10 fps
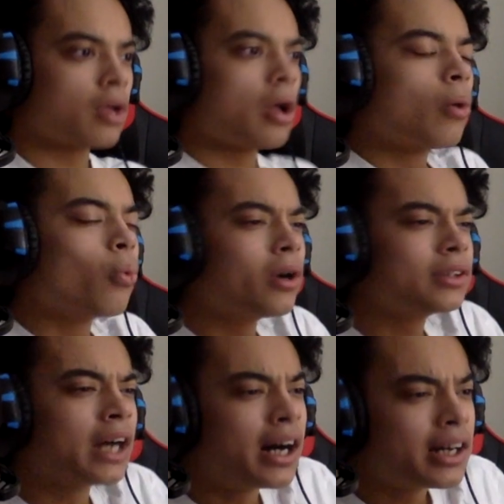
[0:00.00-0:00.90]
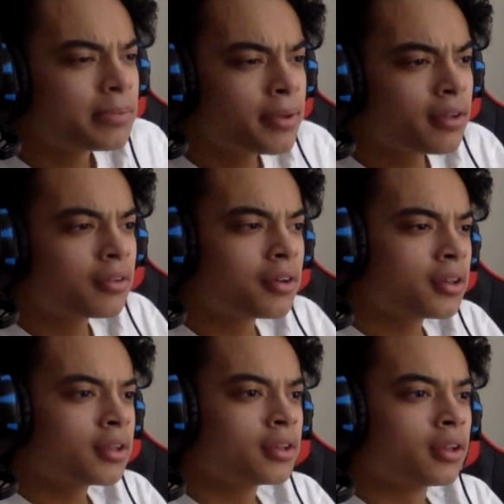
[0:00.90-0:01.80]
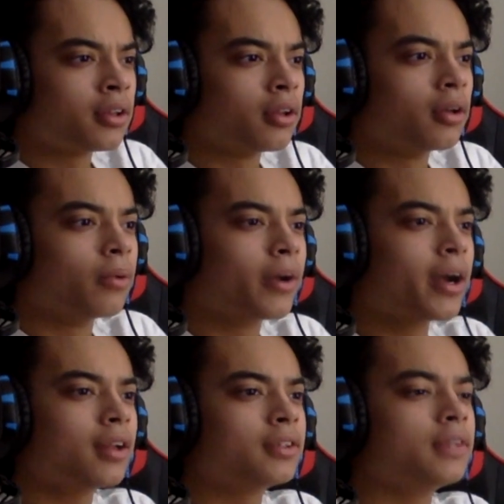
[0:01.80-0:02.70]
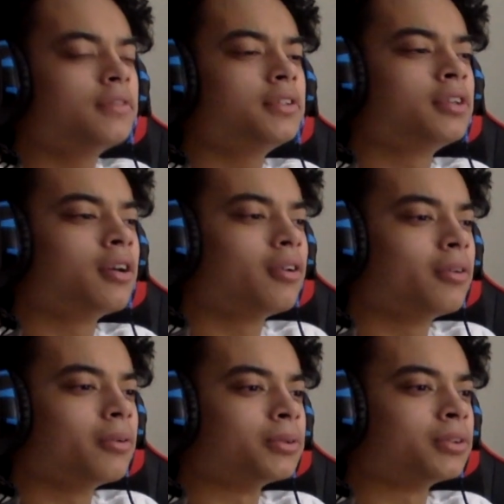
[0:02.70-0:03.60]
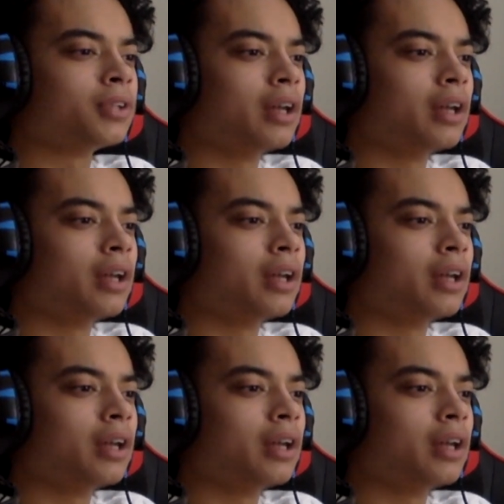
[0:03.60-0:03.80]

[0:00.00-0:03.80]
What time period are they in? What kind of T Vs are those?